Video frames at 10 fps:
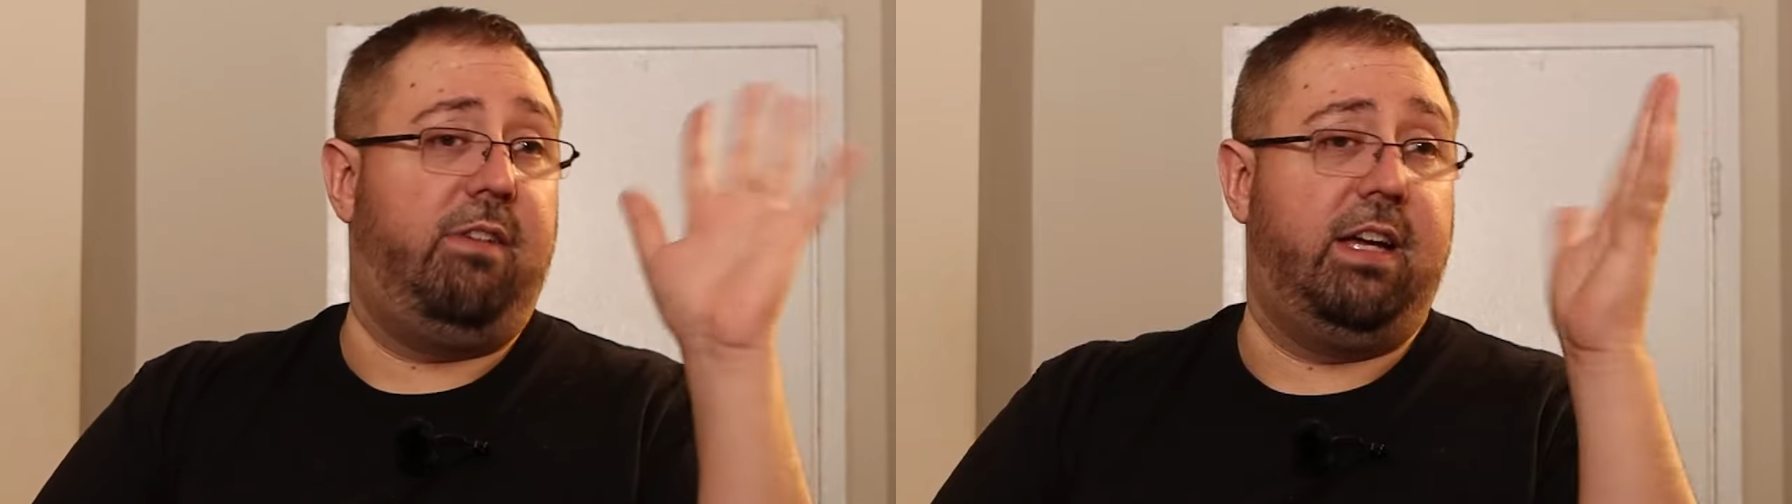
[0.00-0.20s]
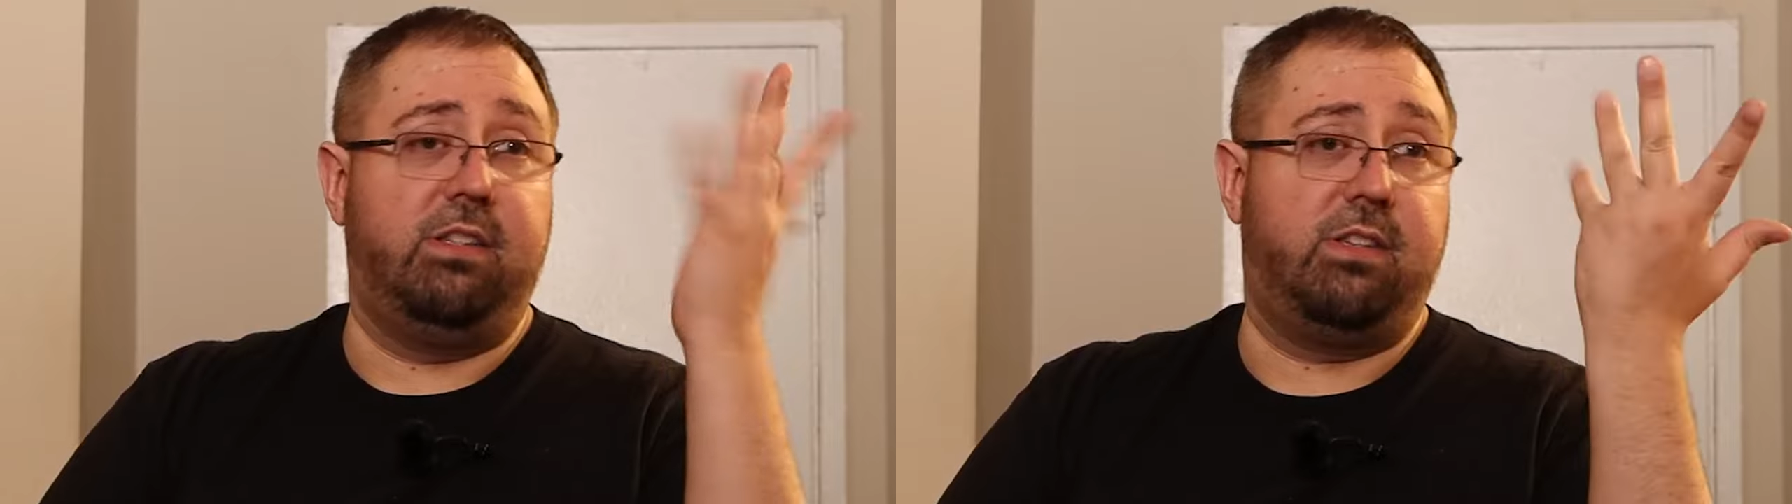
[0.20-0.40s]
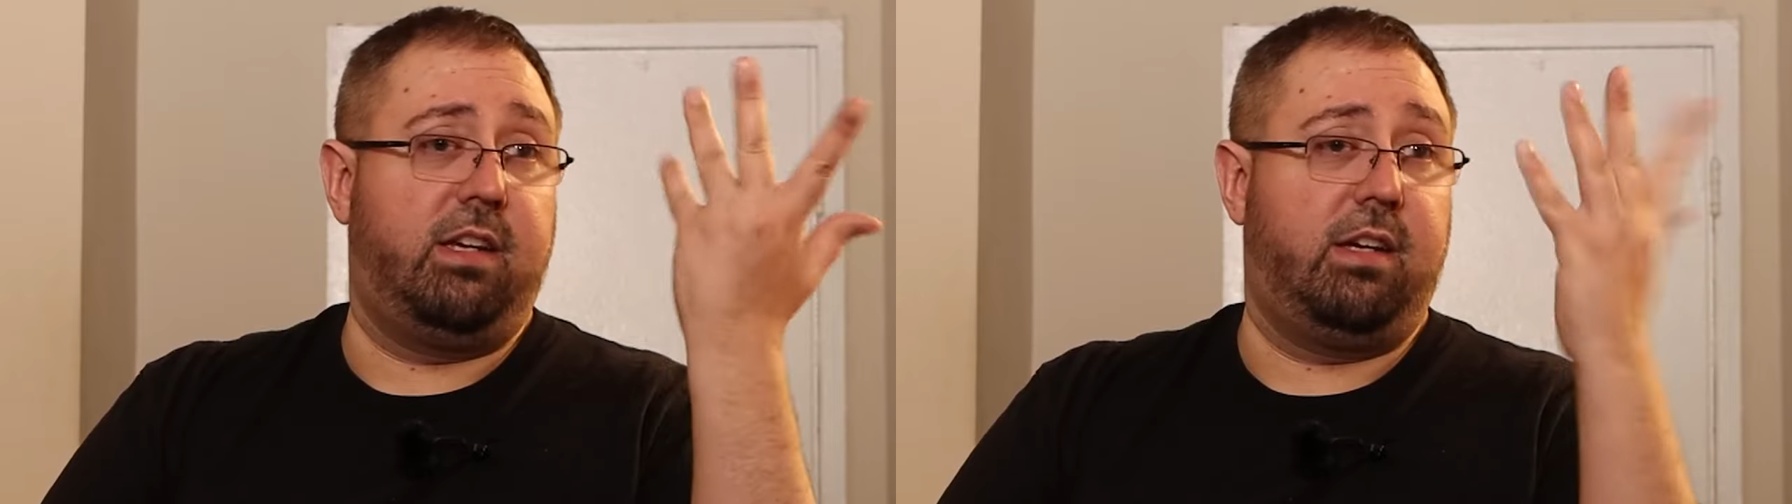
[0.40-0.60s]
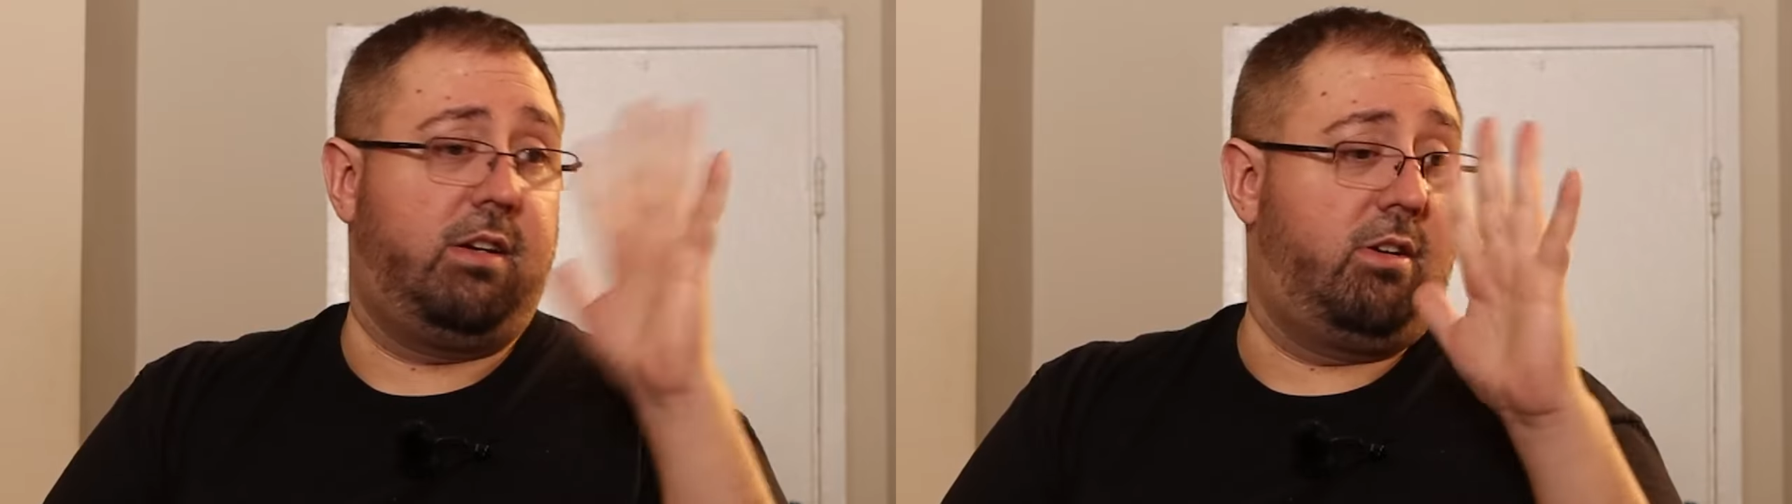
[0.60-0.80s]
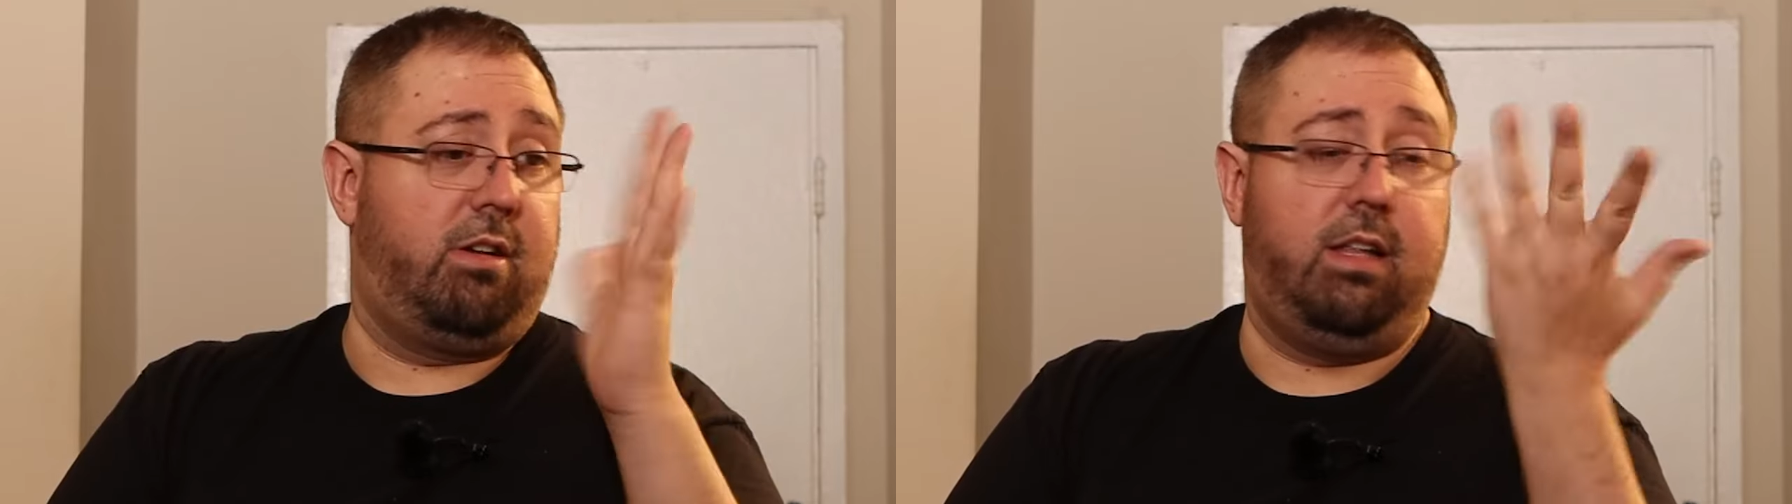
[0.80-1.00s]
hands like a
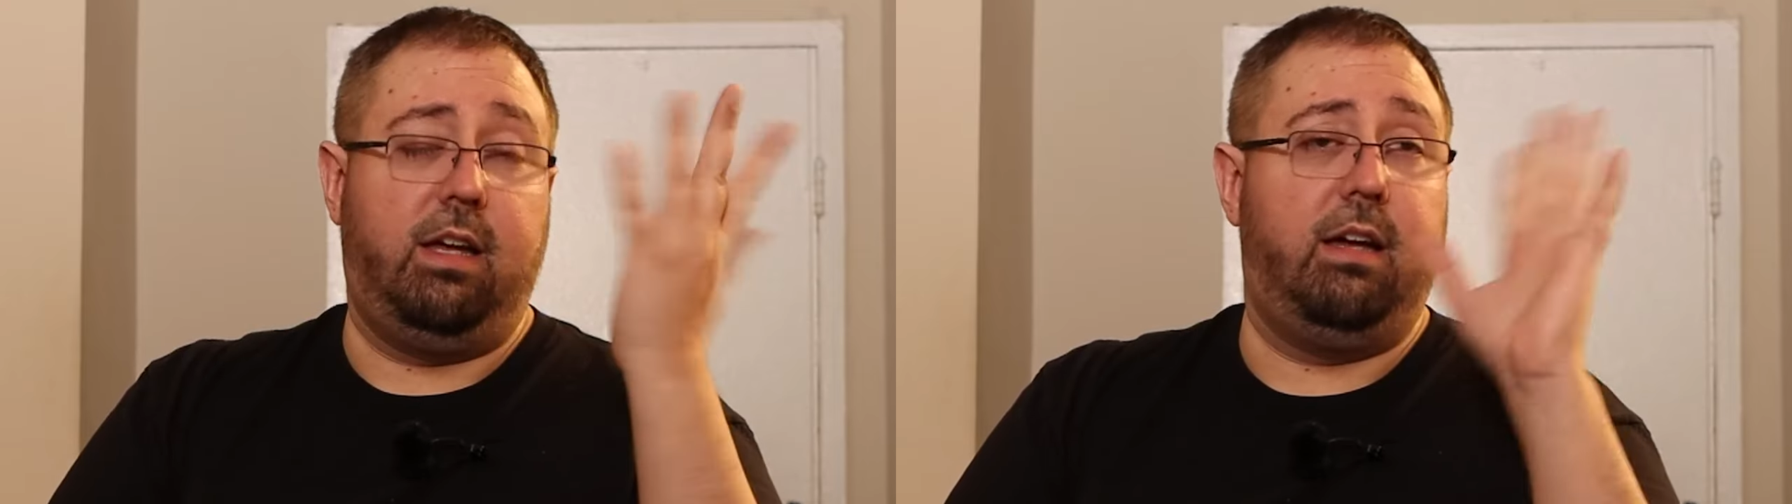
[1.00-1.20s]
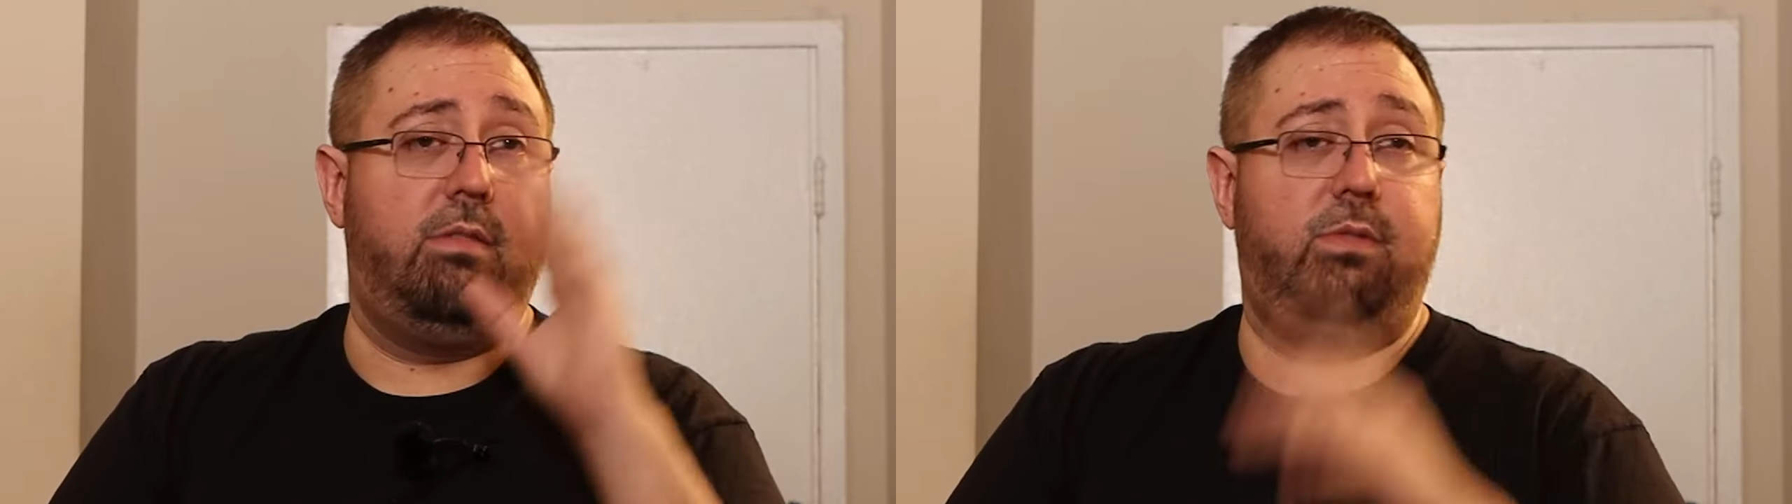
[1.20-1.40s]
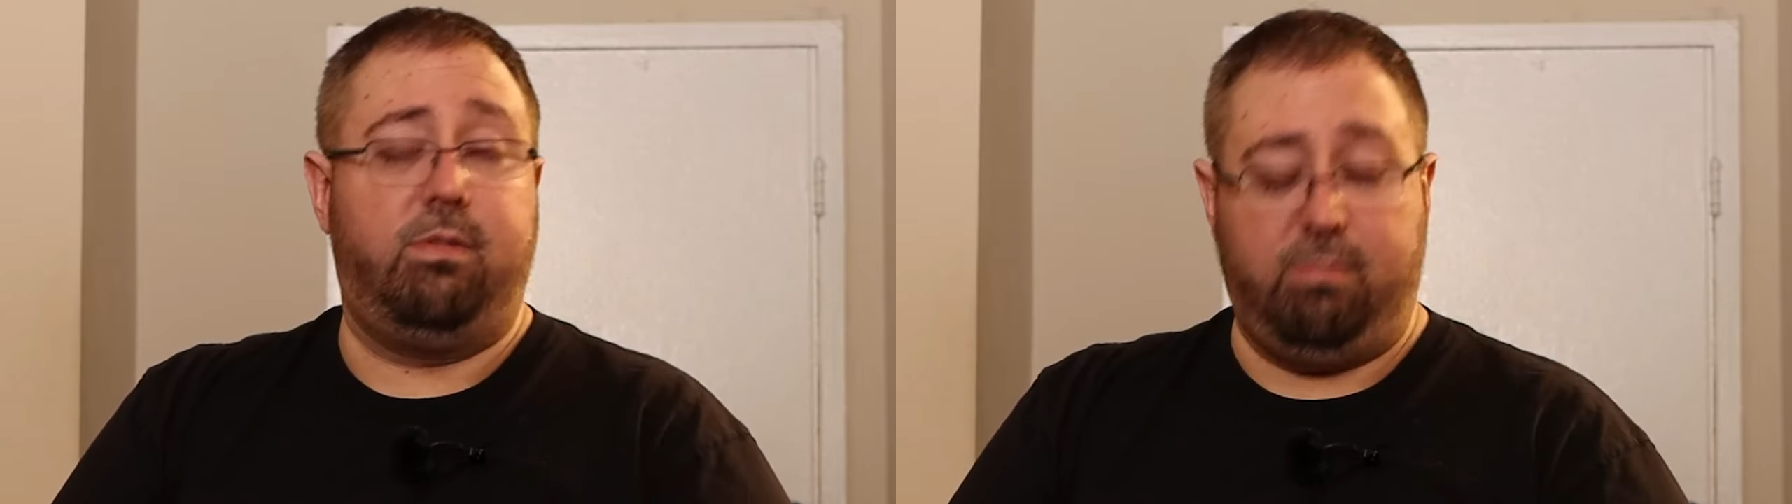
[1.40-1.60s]
gorilla.